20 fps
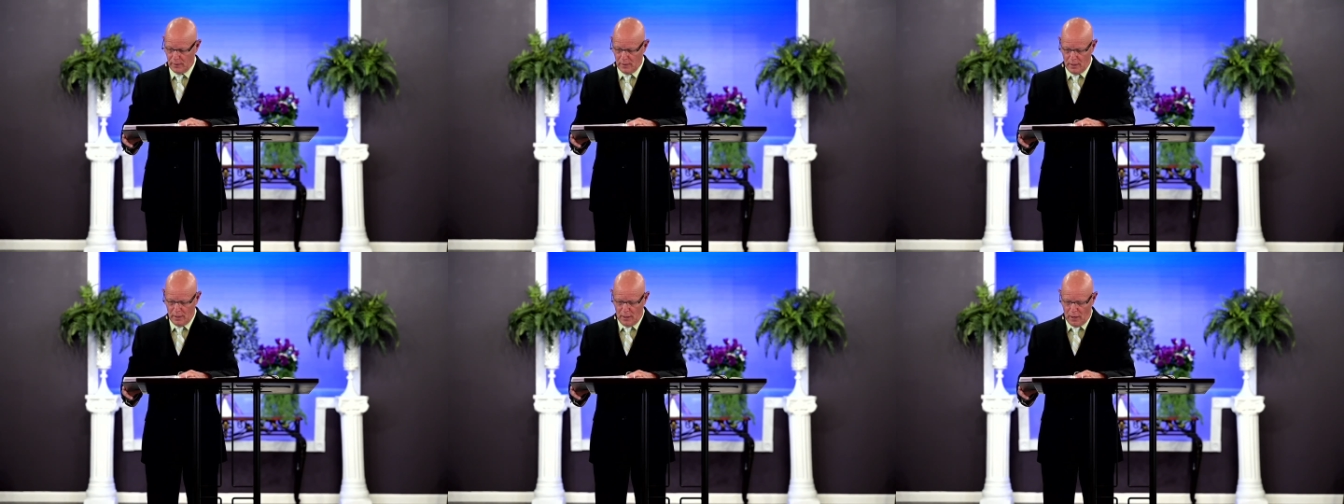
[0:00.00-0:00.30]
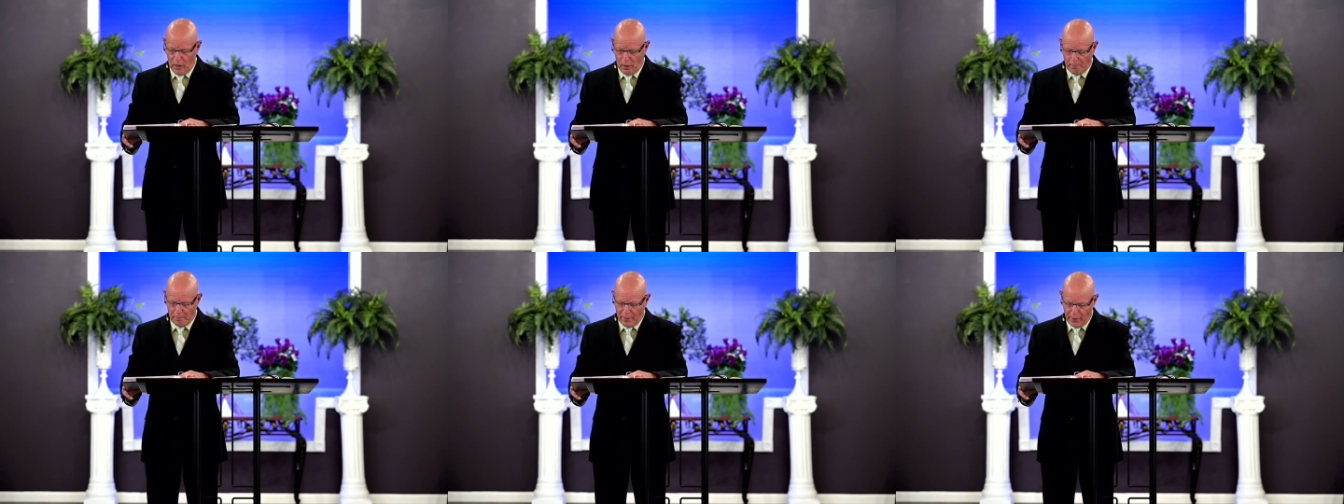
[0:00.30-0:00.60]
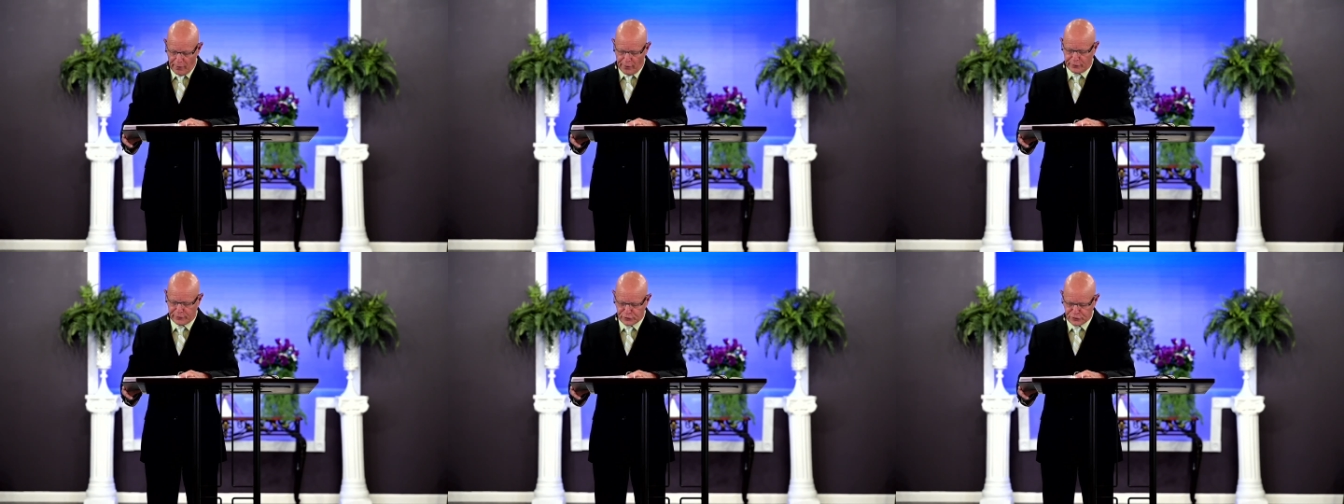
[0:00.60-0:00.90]

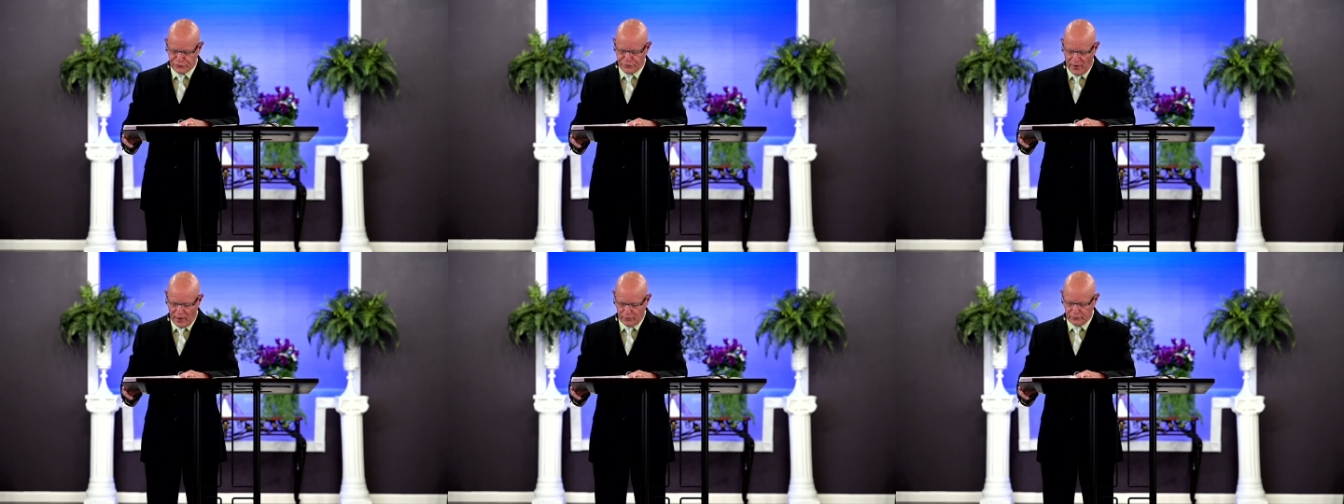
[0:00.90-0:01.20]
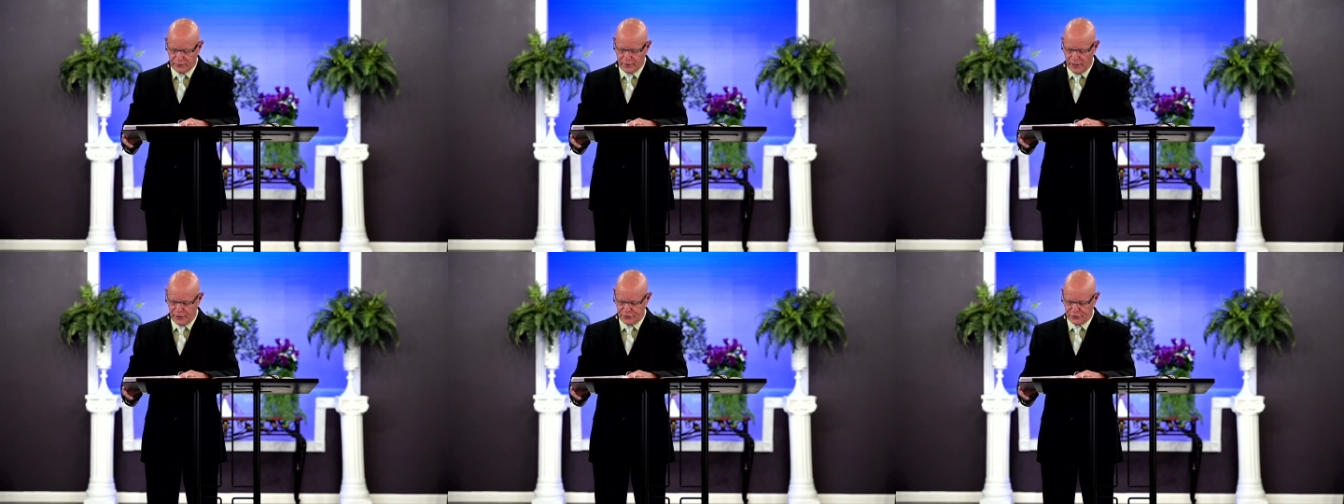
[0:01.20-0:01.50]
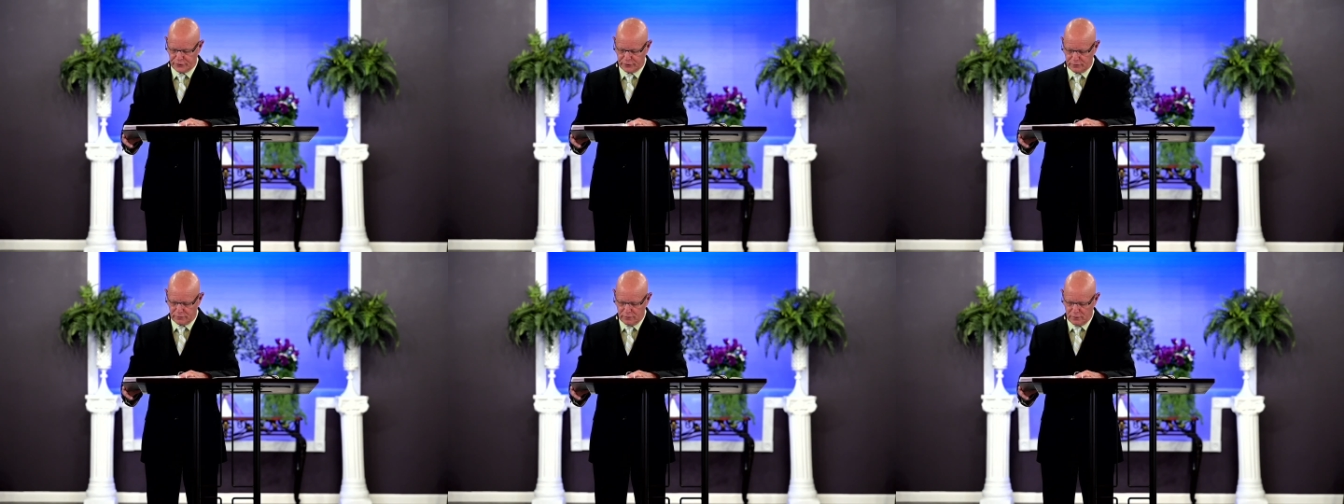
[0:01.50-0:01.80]
America's
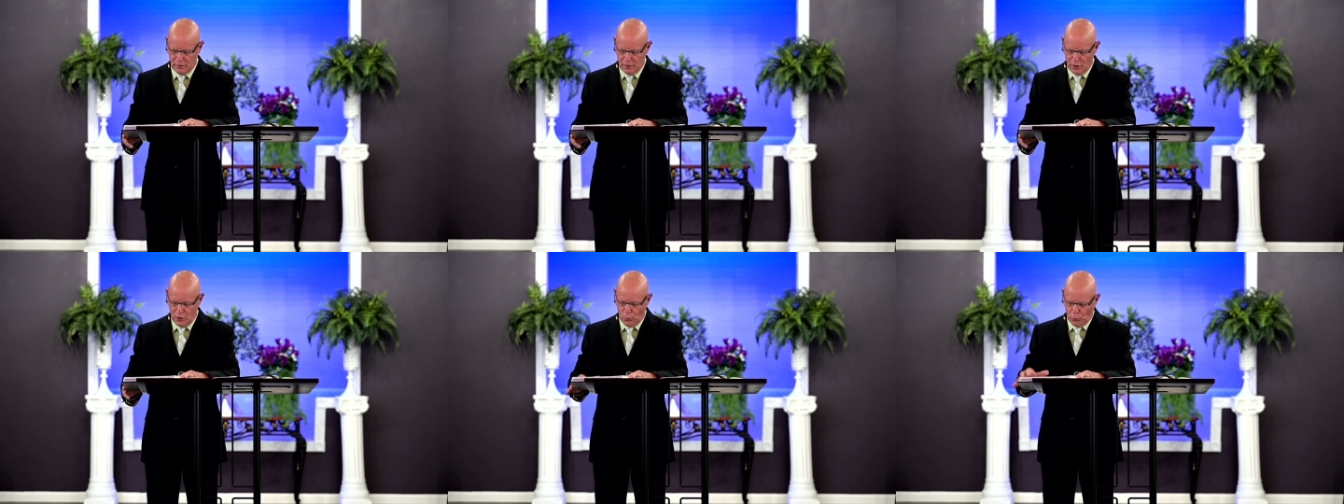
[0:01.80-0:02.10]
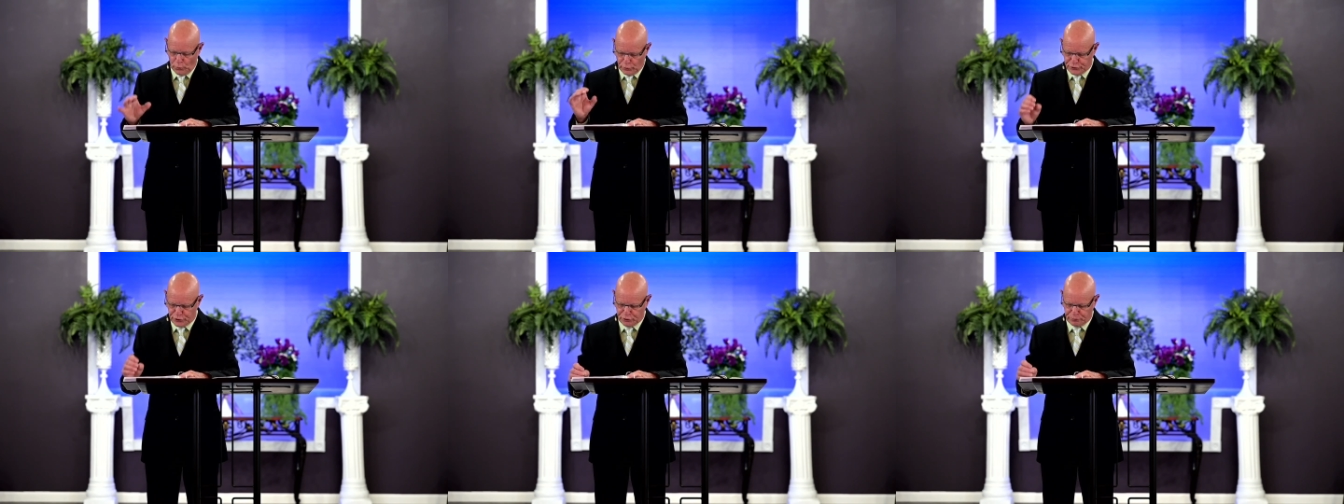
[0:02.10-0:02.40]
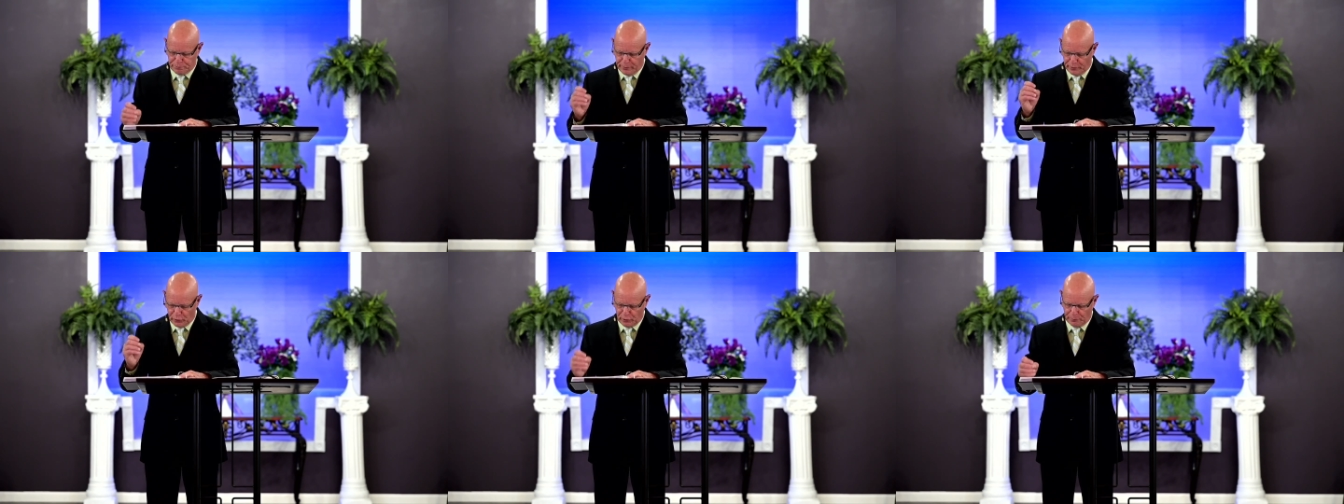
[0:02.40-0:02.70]
foundation, which is
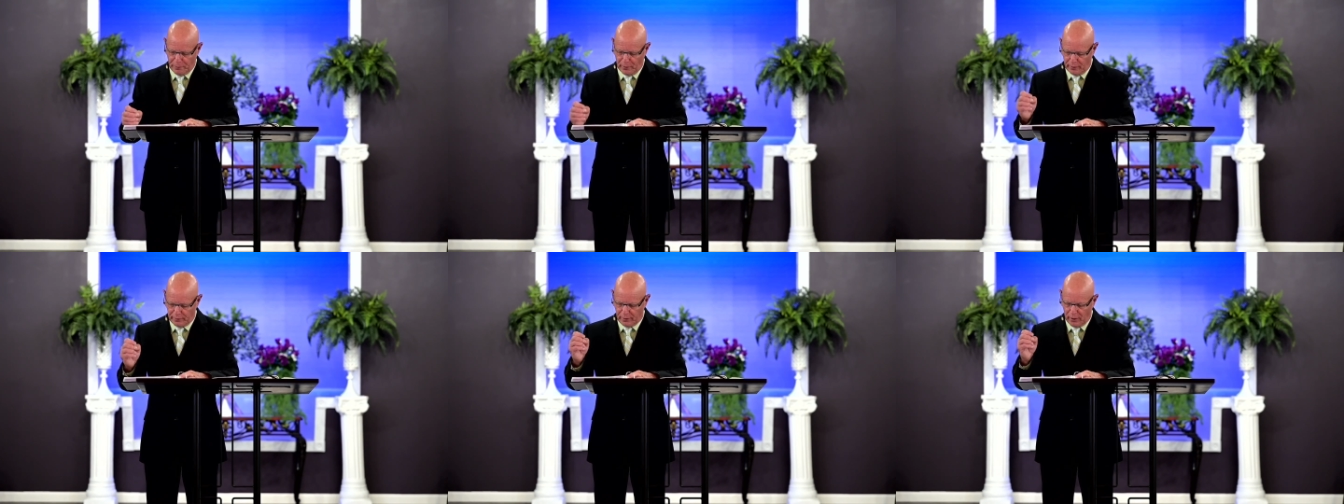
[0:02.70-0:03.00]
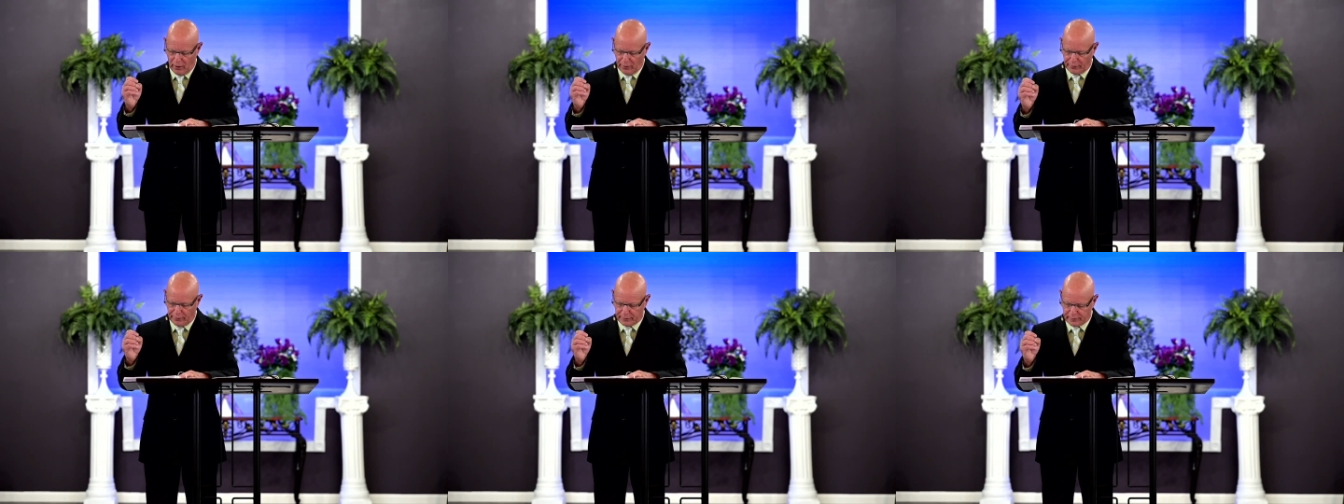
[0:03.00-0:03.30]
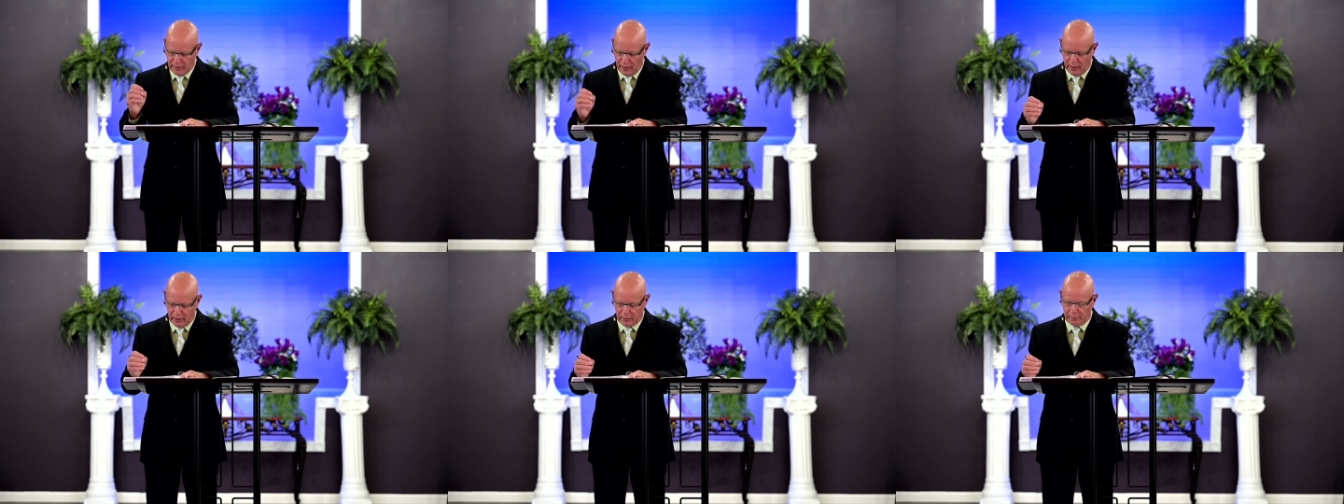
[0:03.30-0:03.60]
built upon our
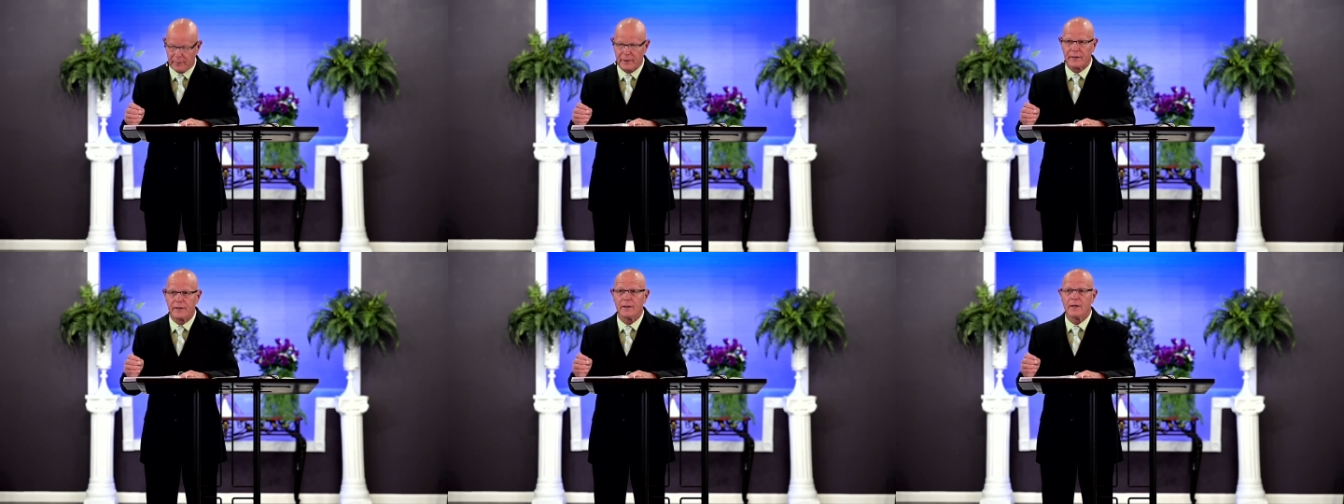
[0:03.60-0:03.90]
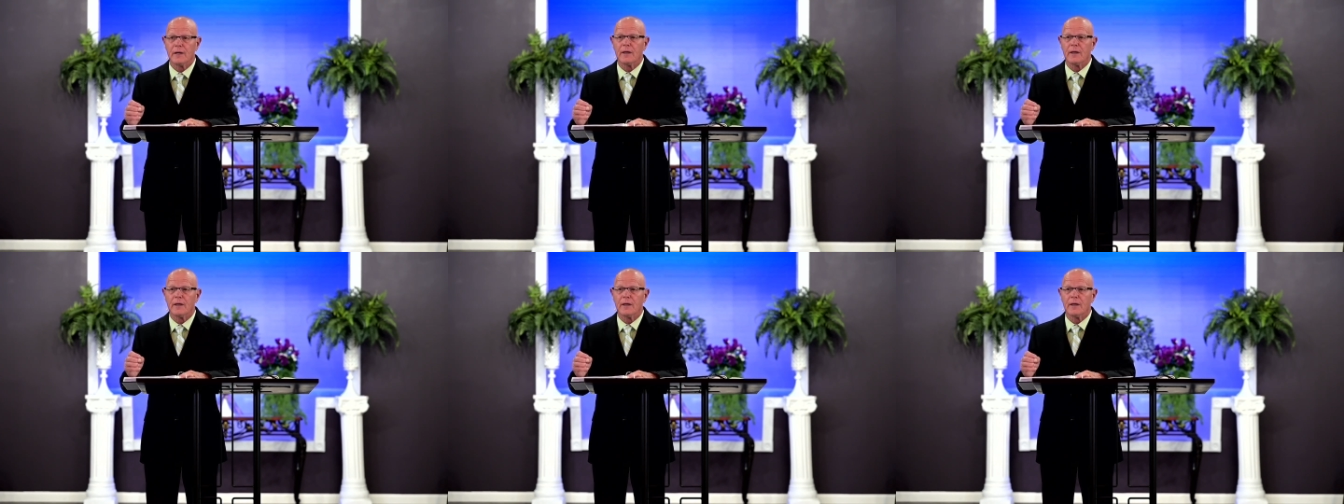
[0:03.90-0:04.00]
economy,